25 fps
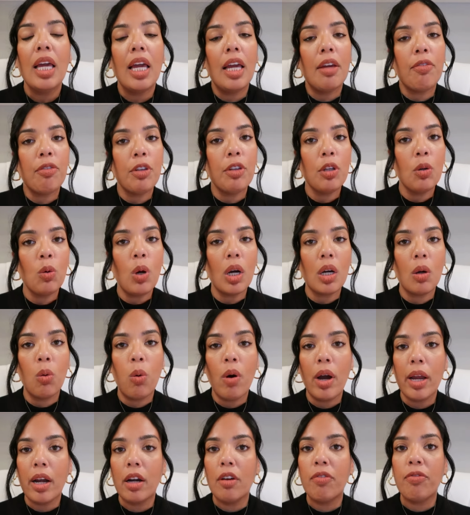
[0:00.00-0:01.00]
If you
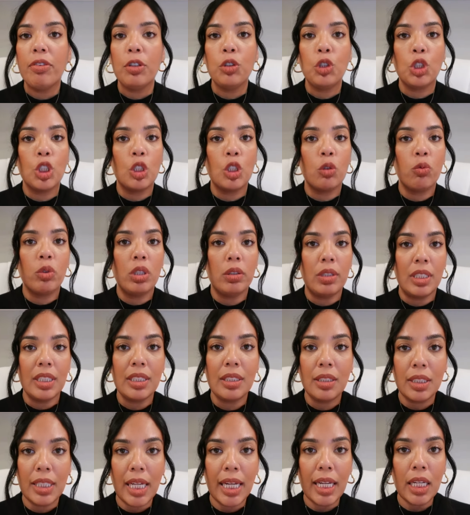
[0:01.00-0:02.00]
acquire future real
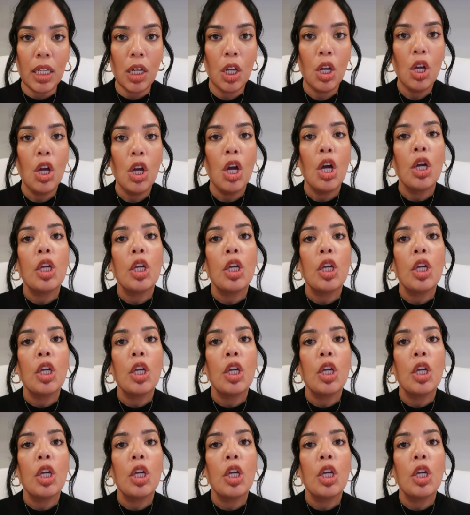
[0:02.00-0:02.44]
estate,